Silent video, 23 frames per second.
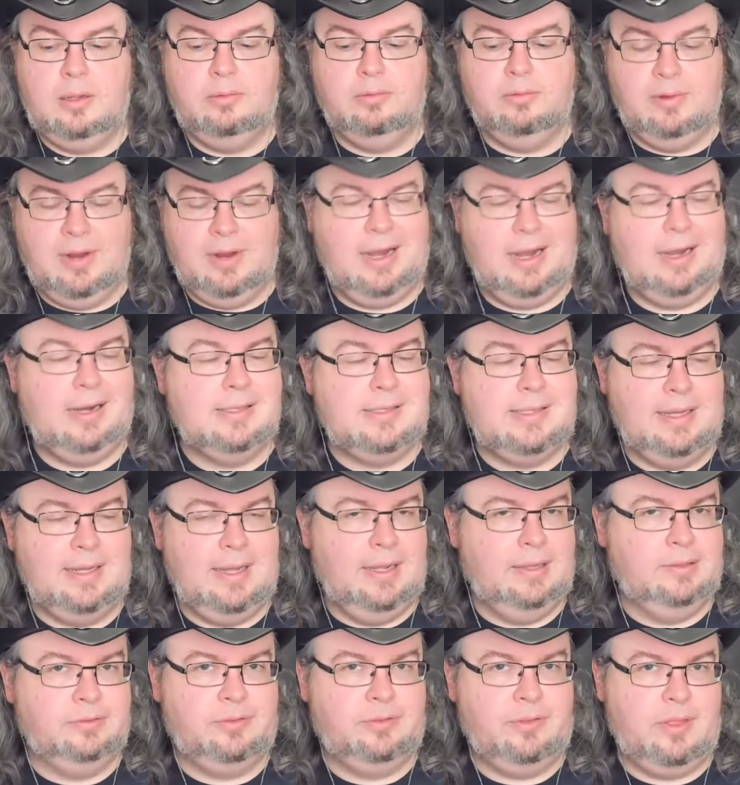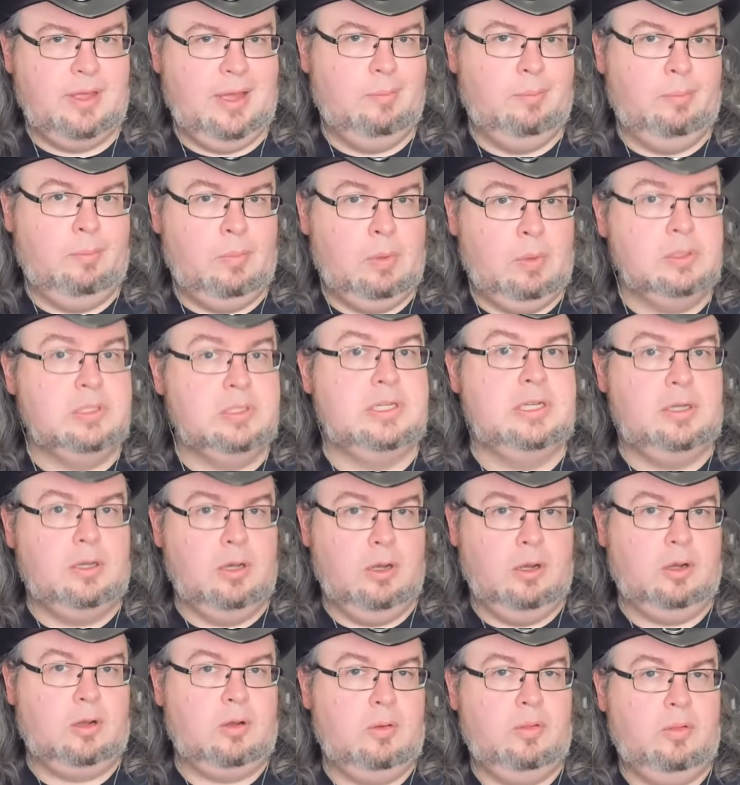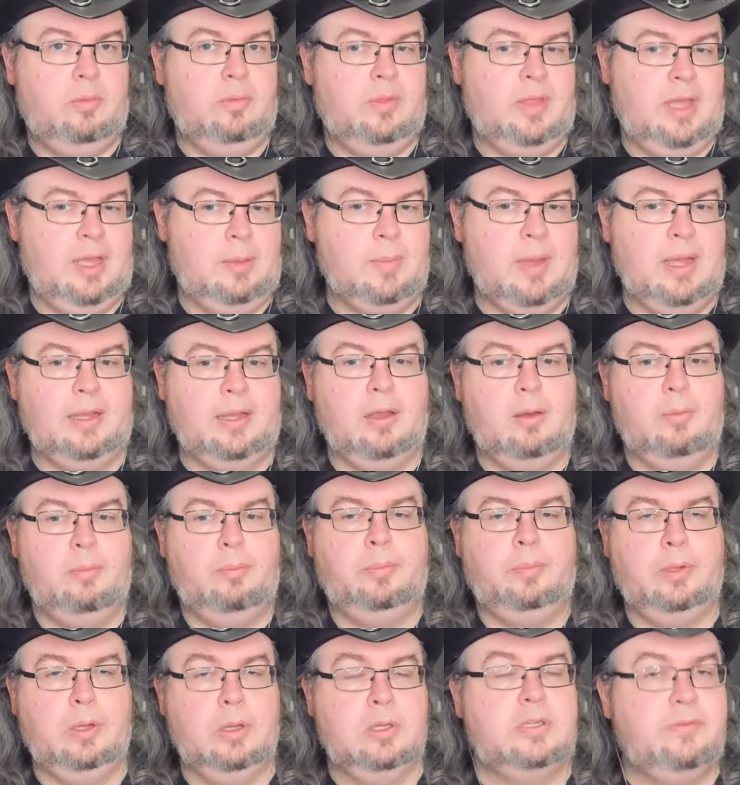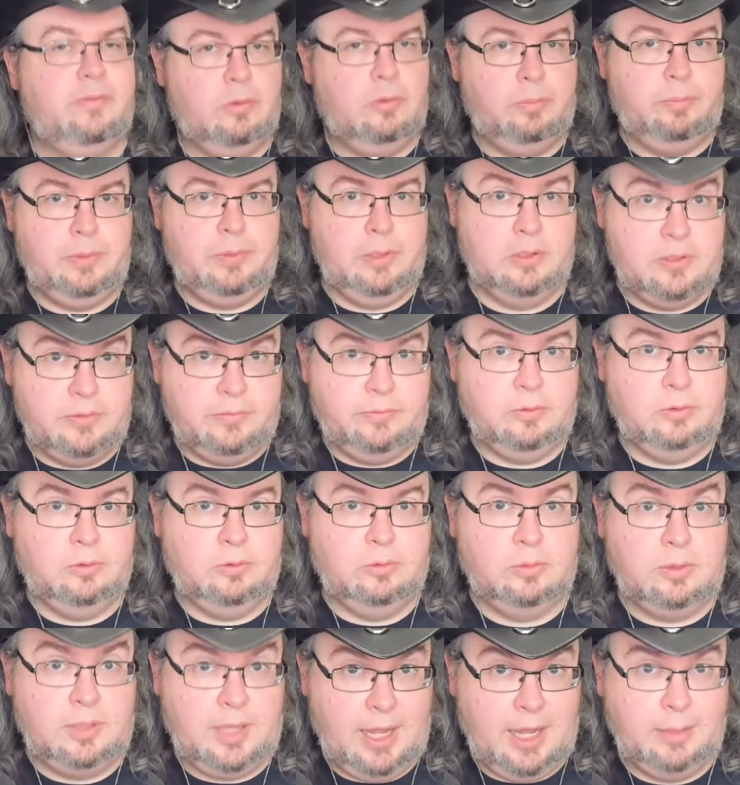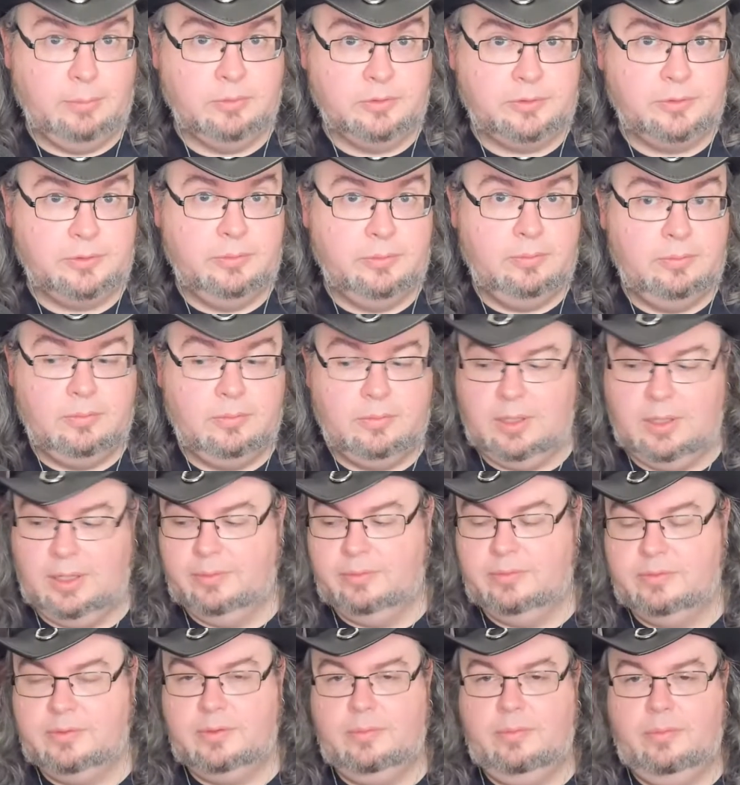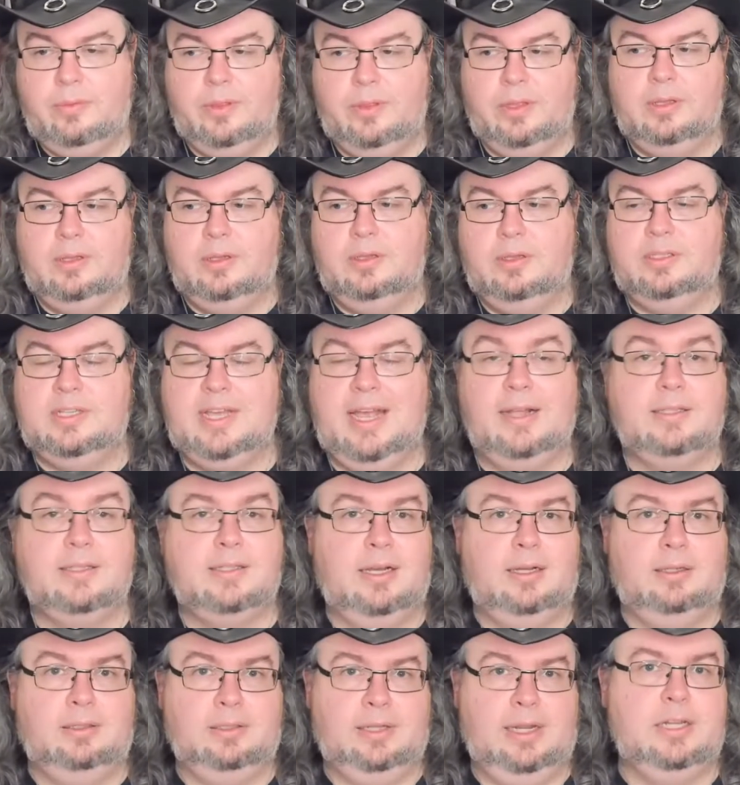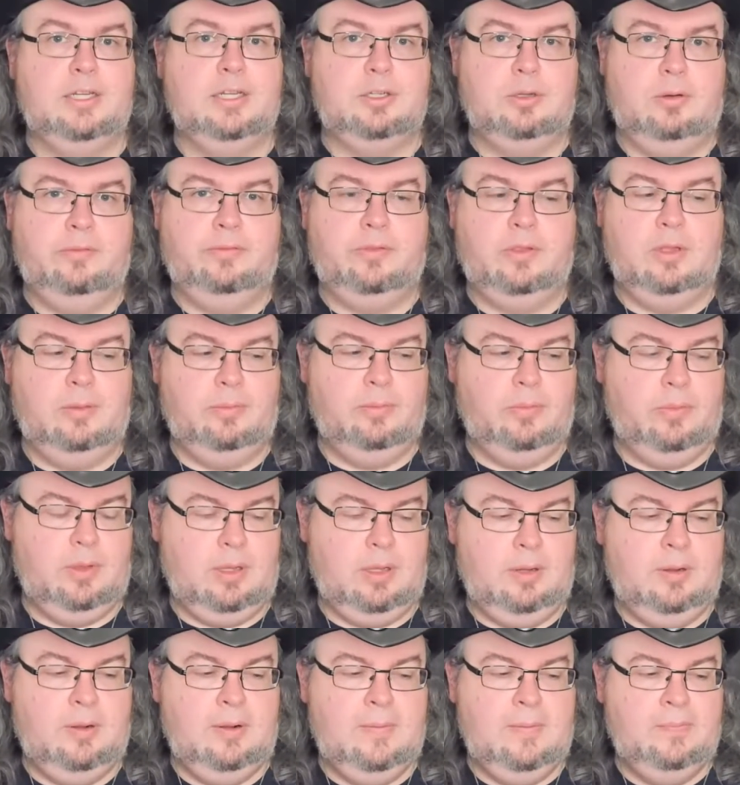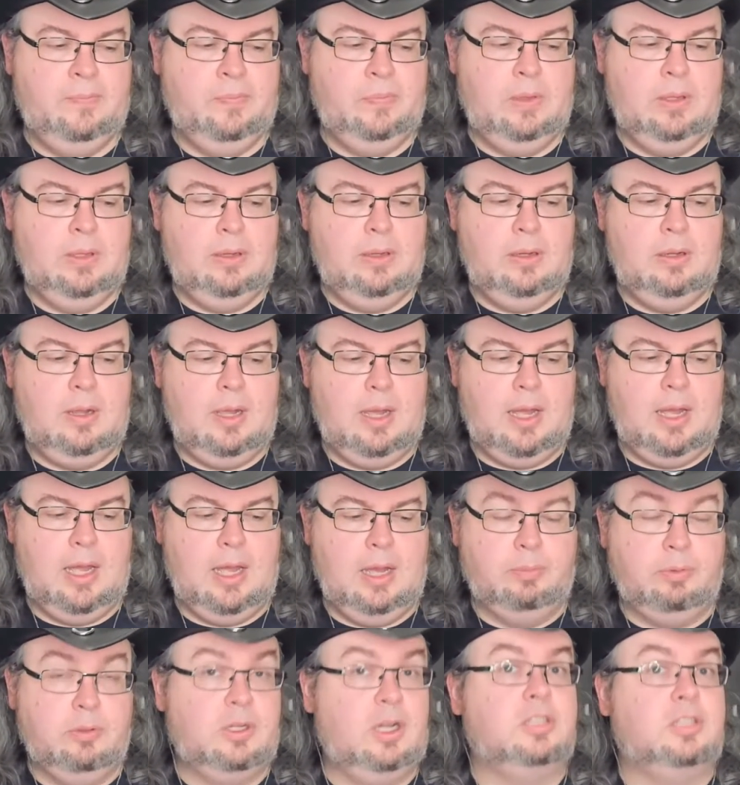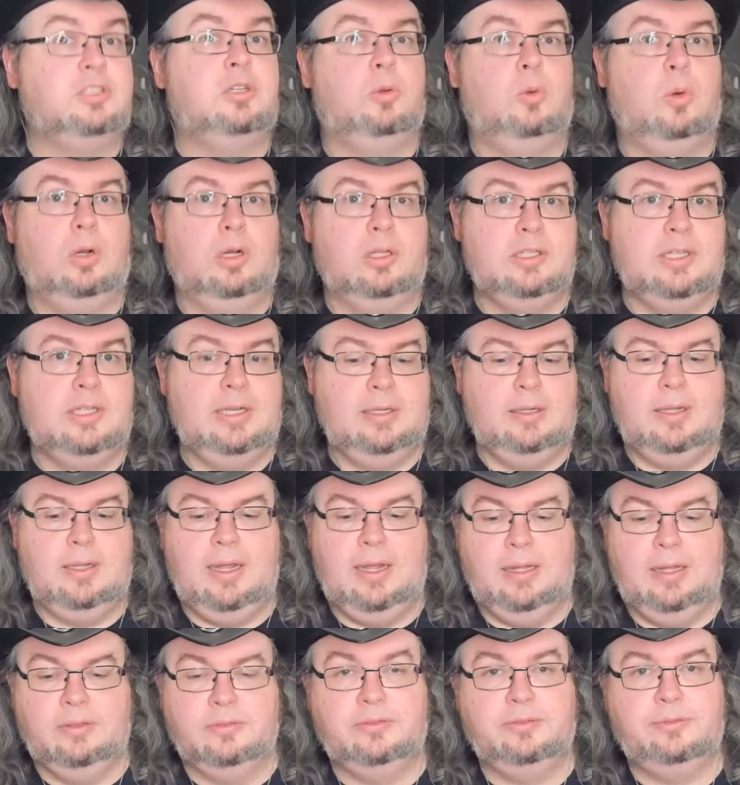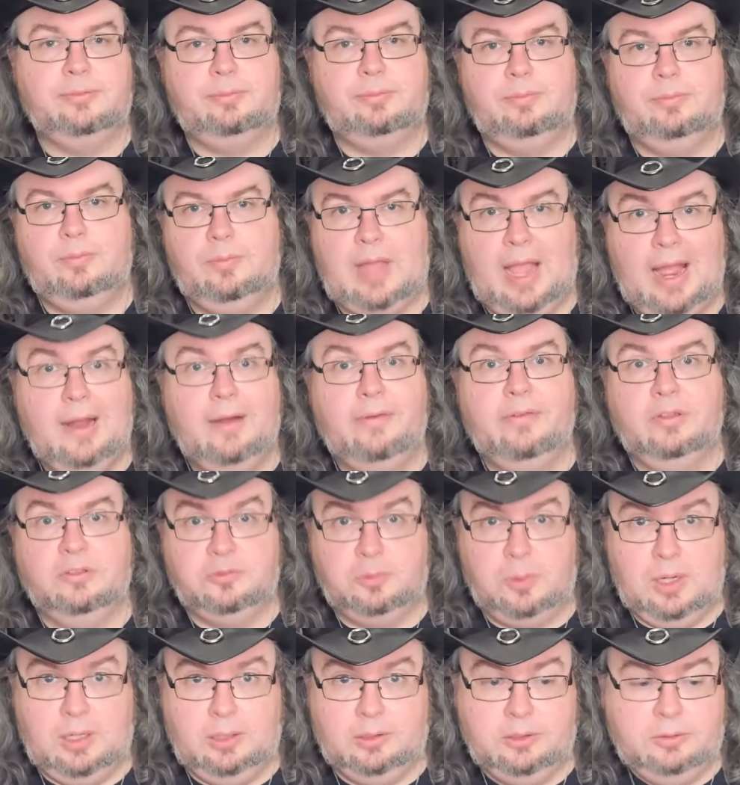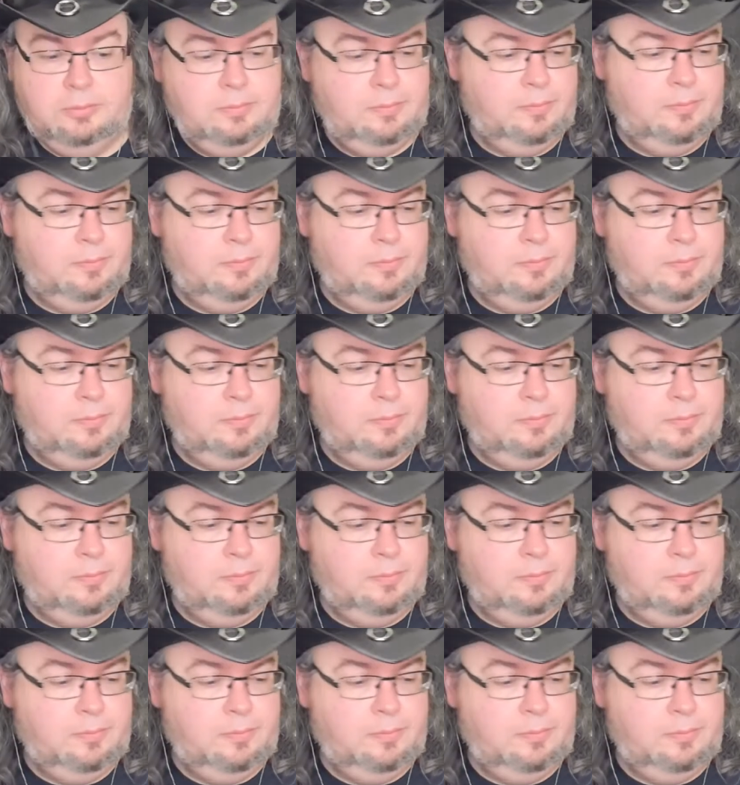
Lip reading: reality is that Monte Cook, they make beautiful, beautiful games. Like the tactile nature of them, the production quality is out of this world.